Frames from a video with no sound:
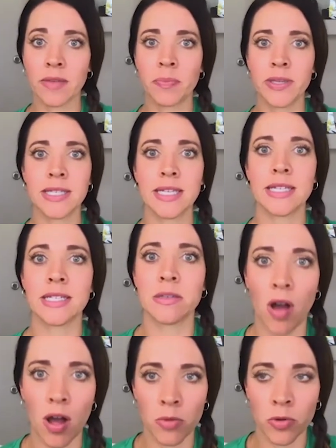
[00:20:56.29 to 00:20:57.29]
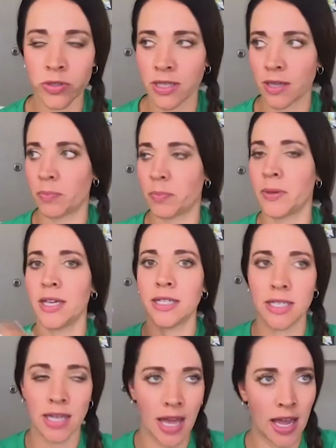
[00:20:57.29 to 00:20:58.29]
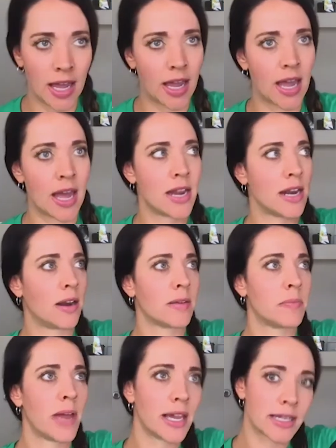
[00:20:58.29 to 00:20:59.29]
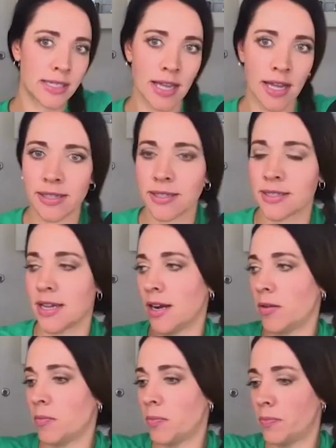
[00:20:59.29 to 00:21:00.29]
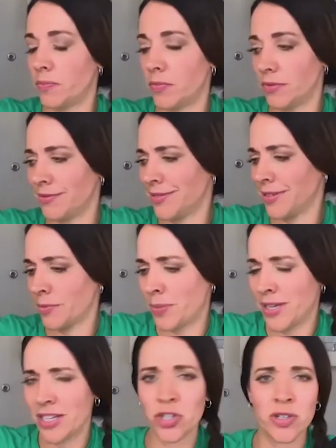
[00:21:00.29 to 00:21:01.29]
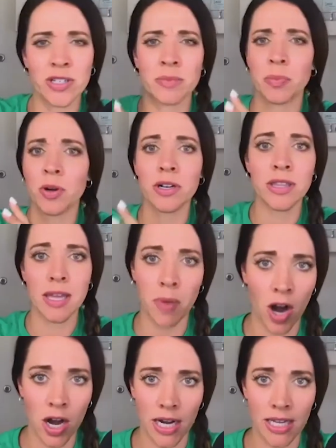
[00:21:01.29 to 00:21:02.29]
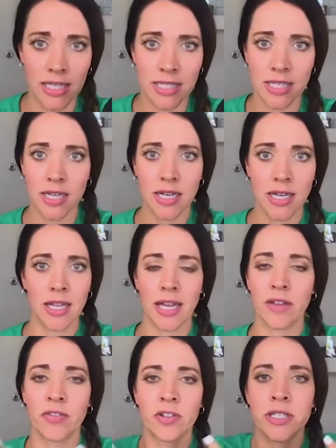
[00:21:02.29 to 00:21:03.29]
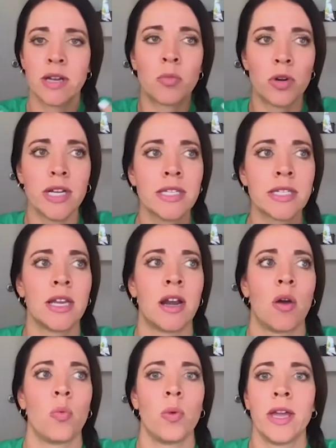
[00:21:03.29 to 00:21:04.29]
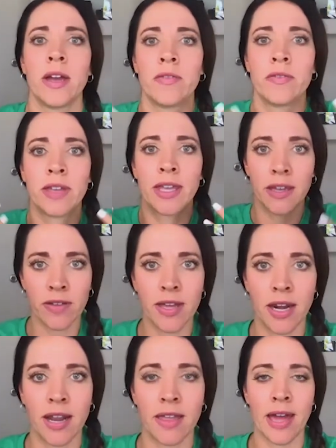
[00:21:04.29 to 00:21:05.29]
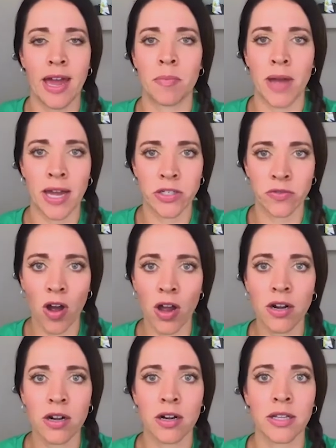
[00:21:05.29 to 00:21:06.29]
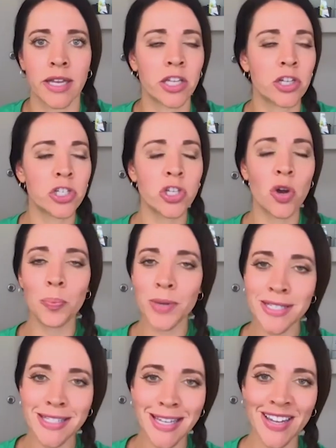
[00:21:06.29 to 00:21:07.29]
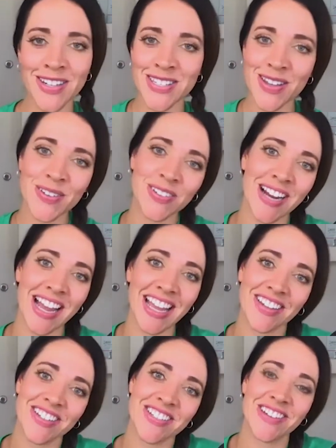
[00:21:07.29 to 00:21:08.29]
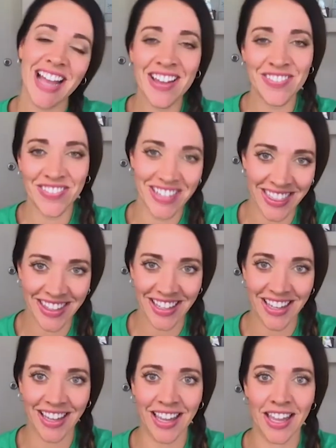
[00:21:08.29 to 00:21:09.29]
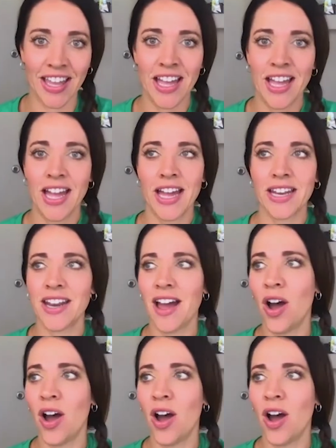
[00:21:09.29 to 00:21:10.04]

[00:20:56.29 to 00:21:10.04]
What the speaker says: The busiest mom who's in the PTA and the bake sales and Pinterest birthday parties. Like for some reason we have given badge of honor and like, you're so busy. You're so great. You do everything. No.